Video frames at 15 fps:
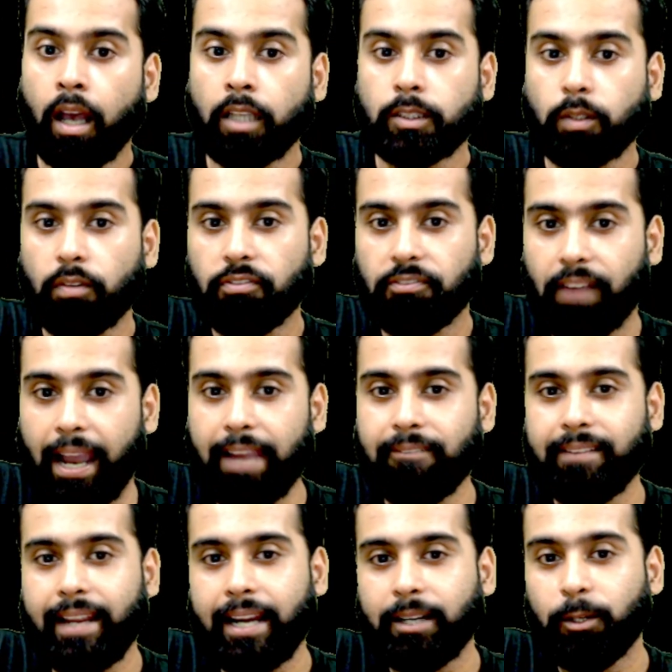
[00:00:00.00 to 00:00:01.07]
So
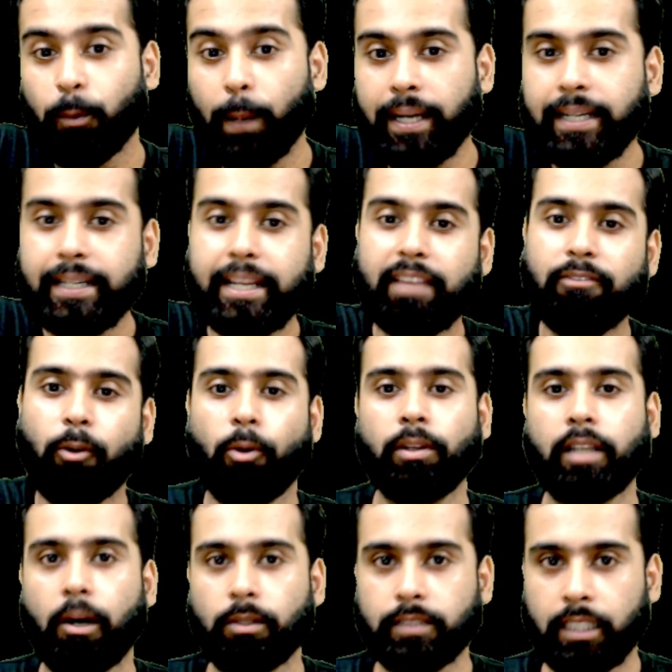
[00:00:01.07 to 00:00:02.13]

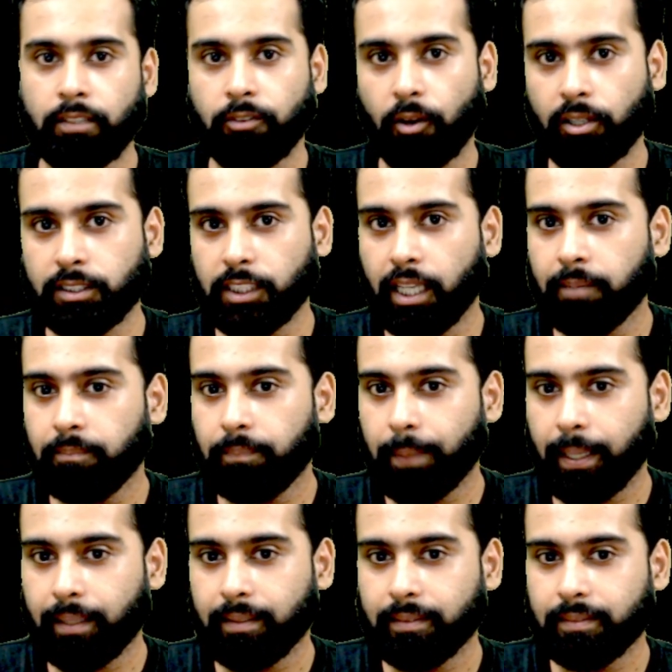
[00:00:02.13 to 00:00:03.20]
5,24,000 for
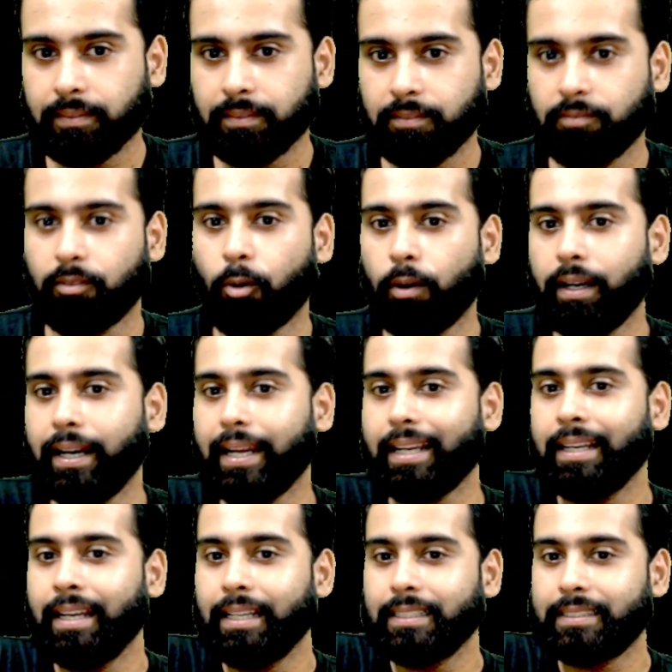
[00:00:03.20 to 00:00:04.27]
GMP,
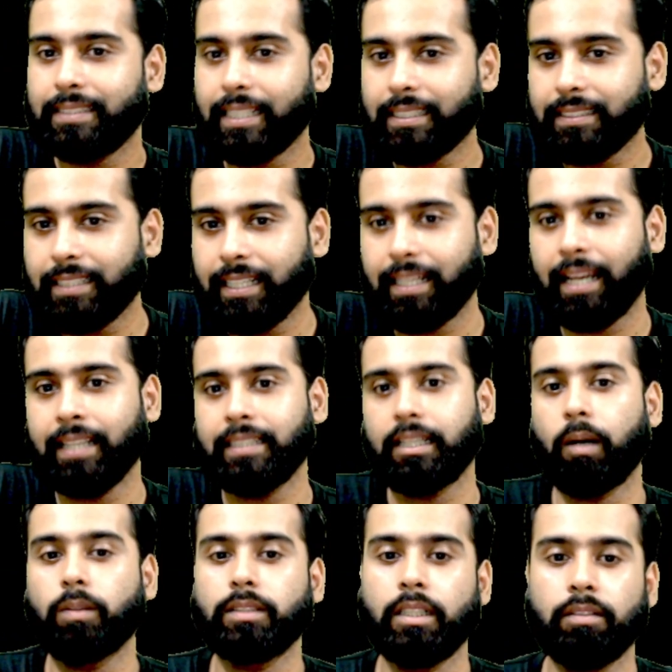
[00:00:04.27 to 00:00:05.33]

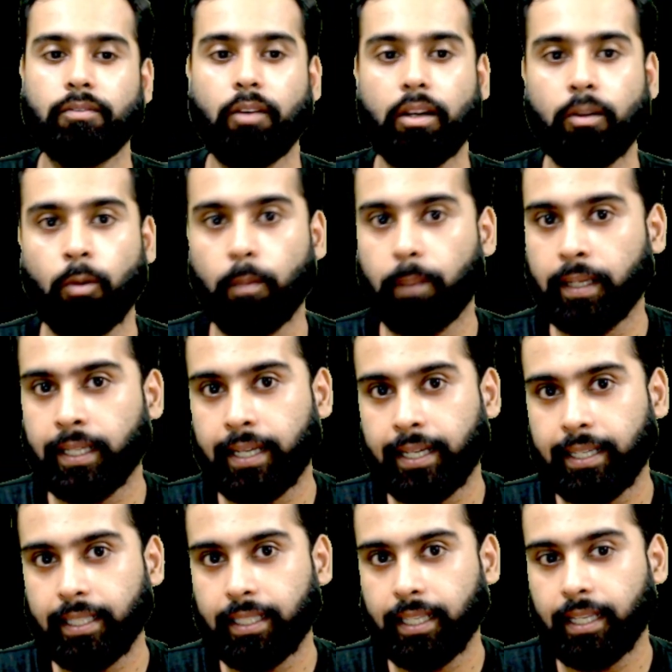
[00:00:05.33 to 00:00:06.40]
4,69,000 for open
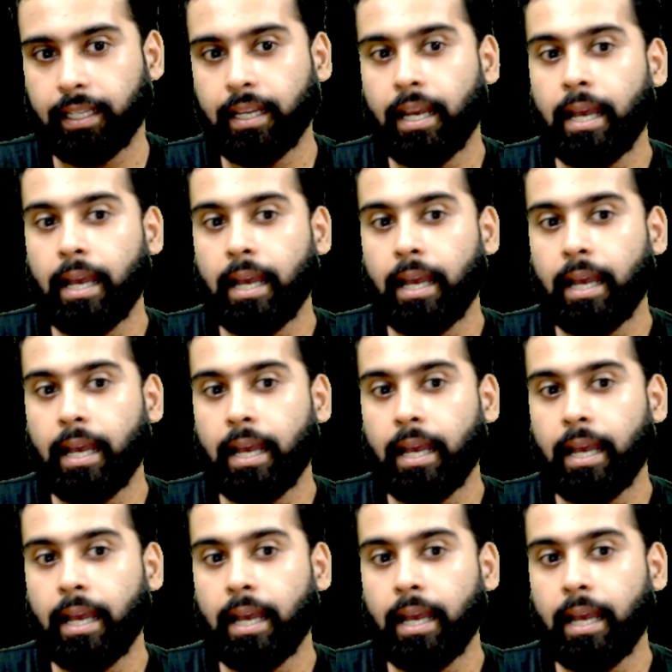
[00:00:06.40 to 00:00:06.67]
category.